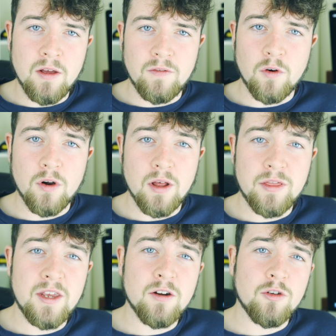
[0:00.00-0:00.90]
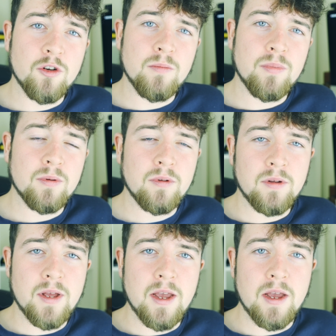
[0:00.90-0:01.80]
for a theatre group
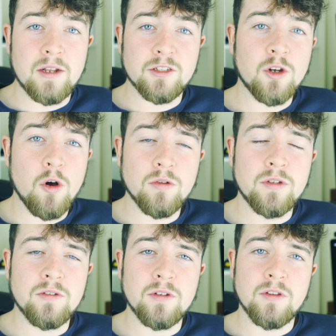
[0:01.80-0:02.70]
in Scotland.